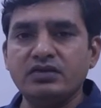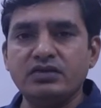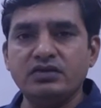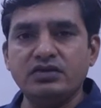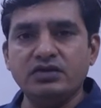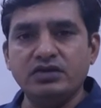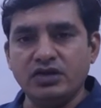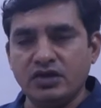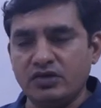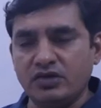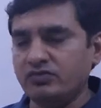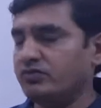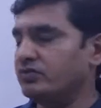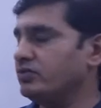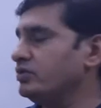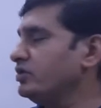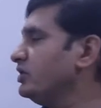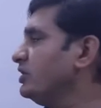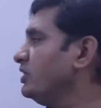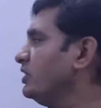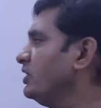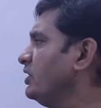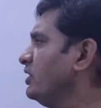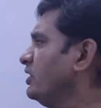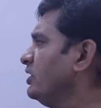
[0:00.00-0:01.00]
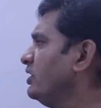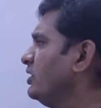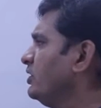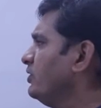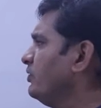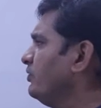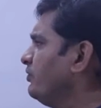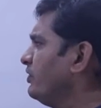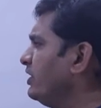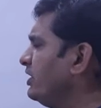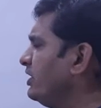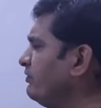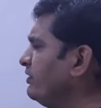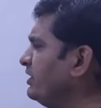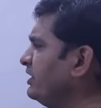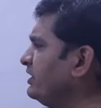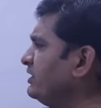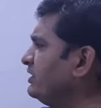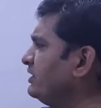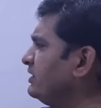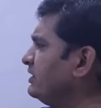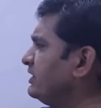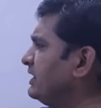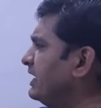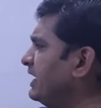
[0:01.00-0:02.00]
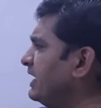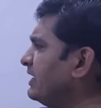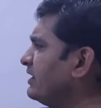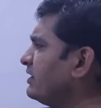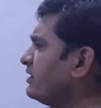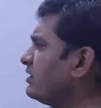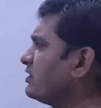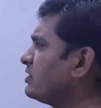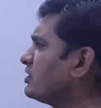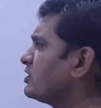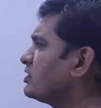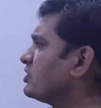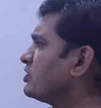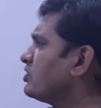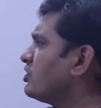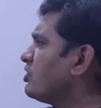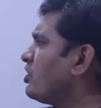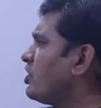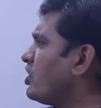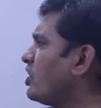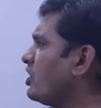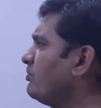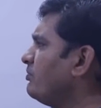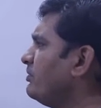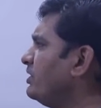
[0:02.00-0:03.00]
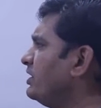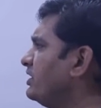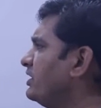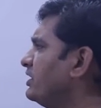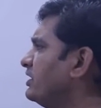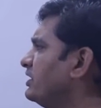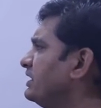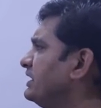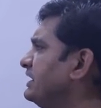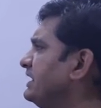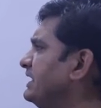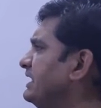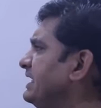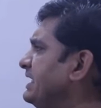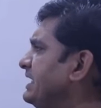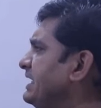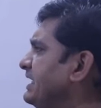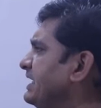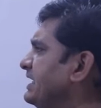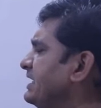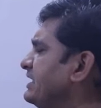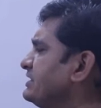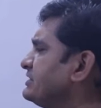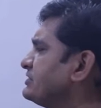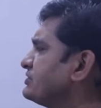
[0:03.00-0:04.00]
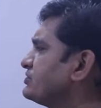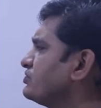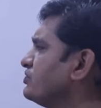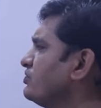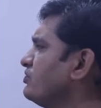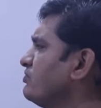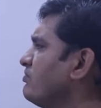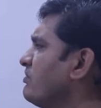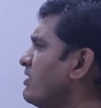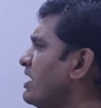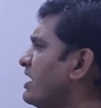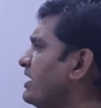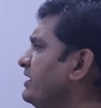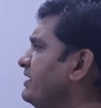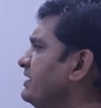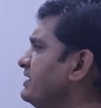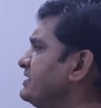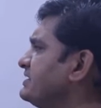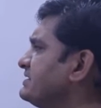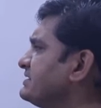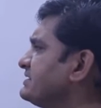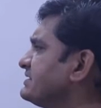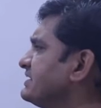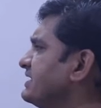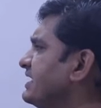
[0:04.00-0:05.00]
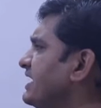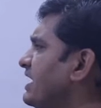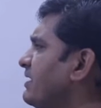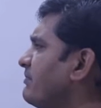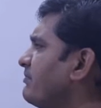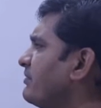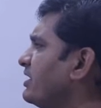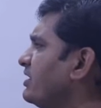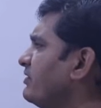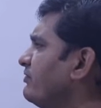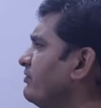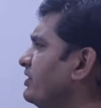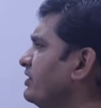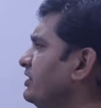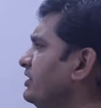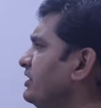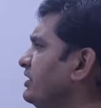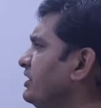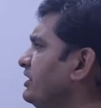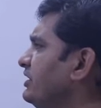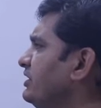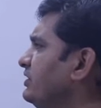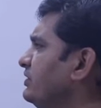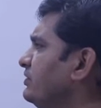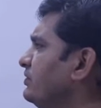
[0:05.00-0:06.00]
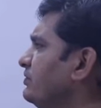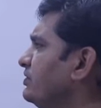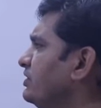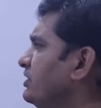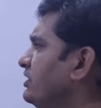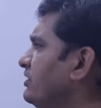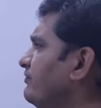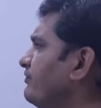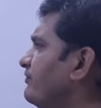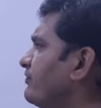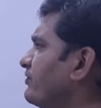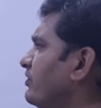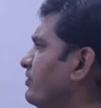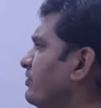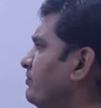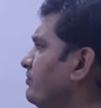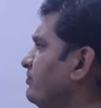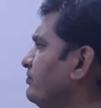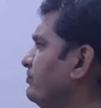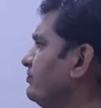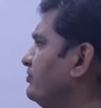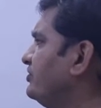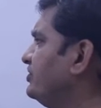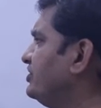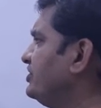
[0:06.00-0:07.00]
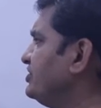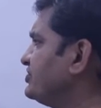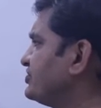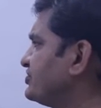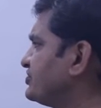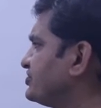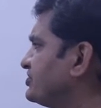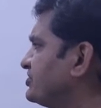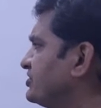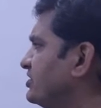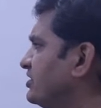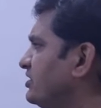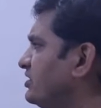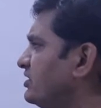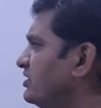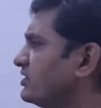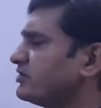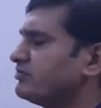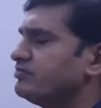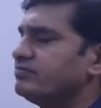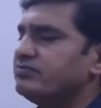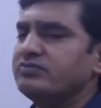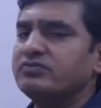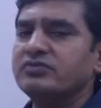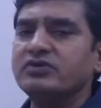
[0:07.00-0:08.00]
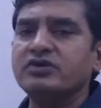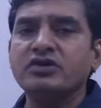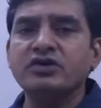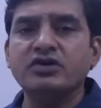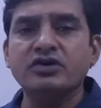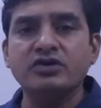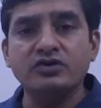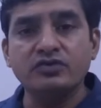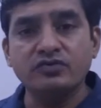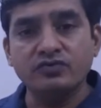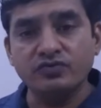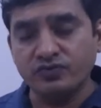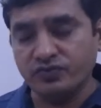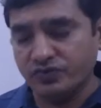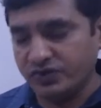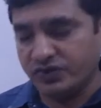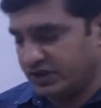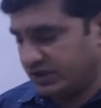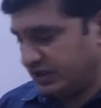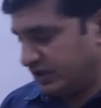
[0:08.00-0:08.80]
Now, when we take common e raised to minus lambda 1 into t from this term, we